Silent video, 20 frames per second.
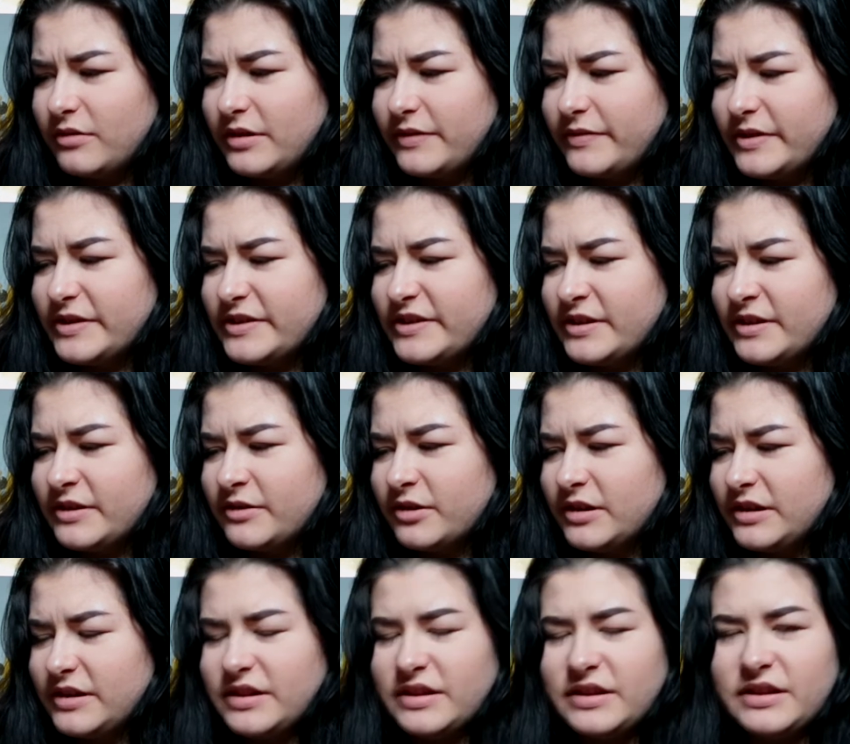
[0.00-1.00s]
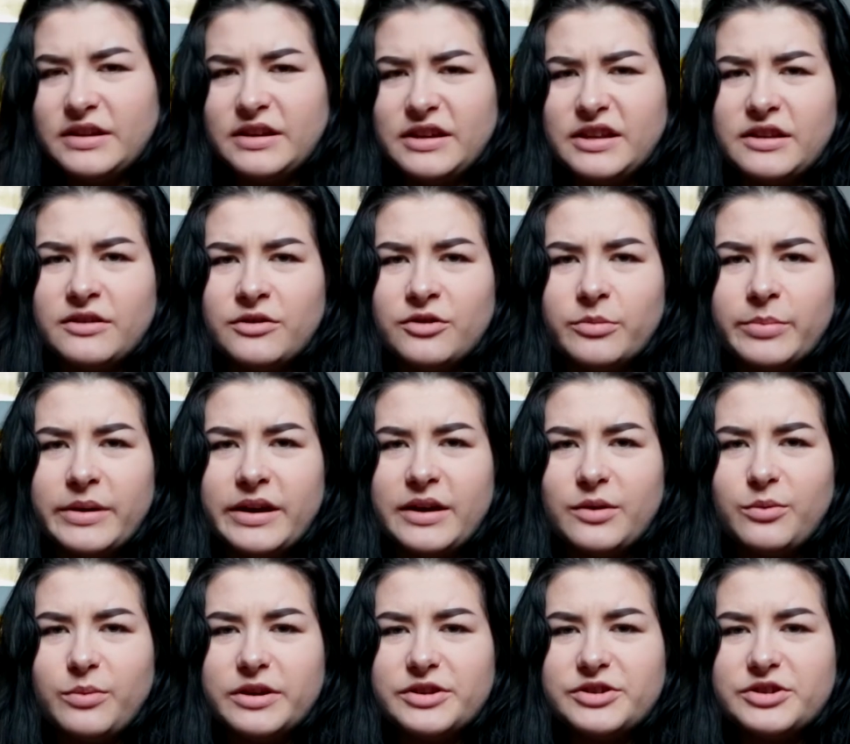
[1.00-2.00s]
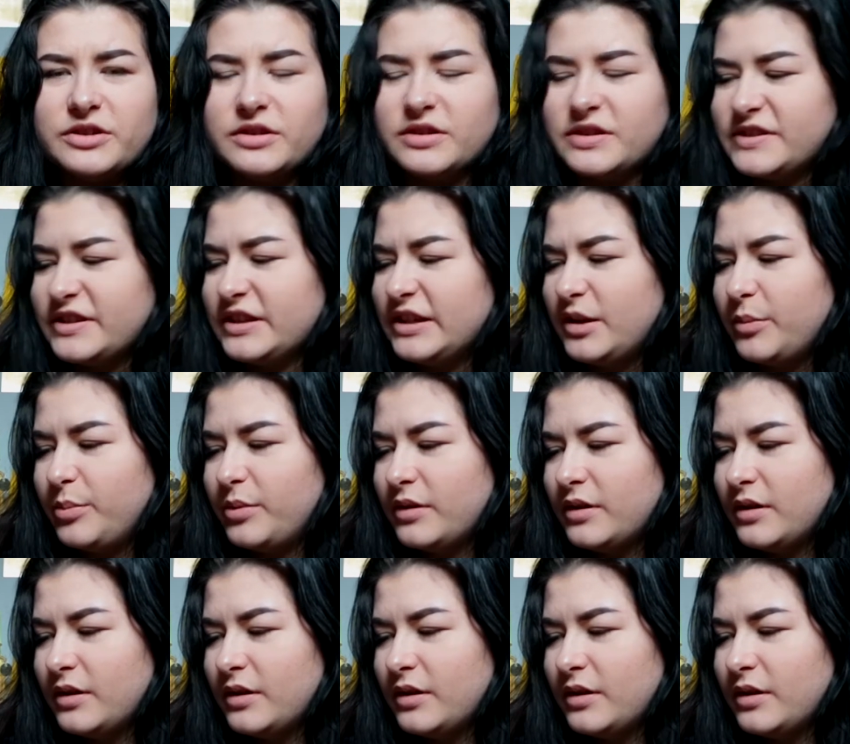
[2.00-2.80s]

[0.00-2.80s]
If he's in her bed, where is she gonna sleep?